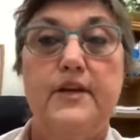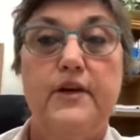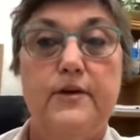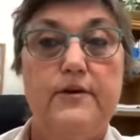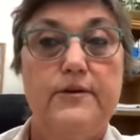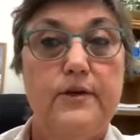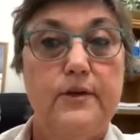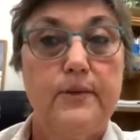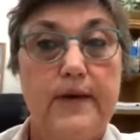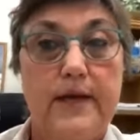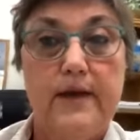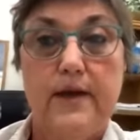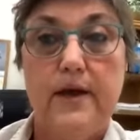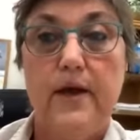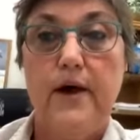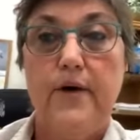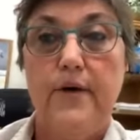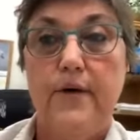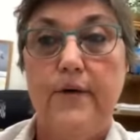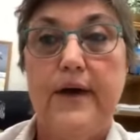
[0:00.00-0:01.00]
doing
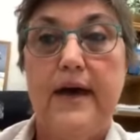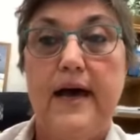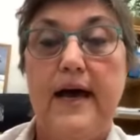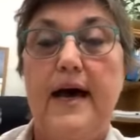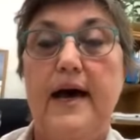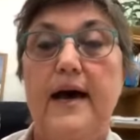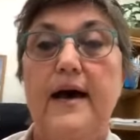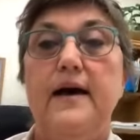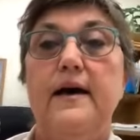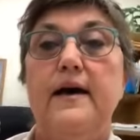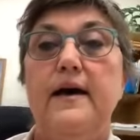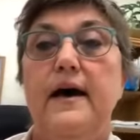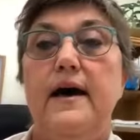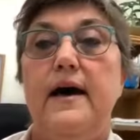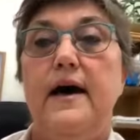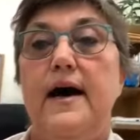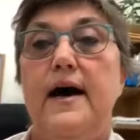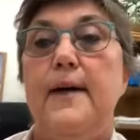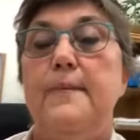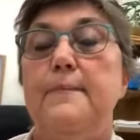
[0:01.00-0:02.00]
yoga,
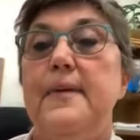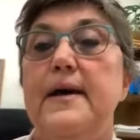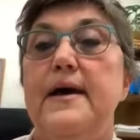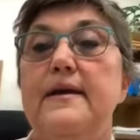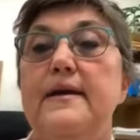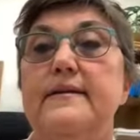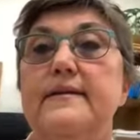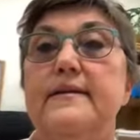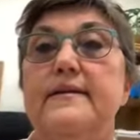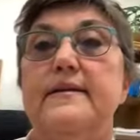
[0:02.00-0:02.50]
but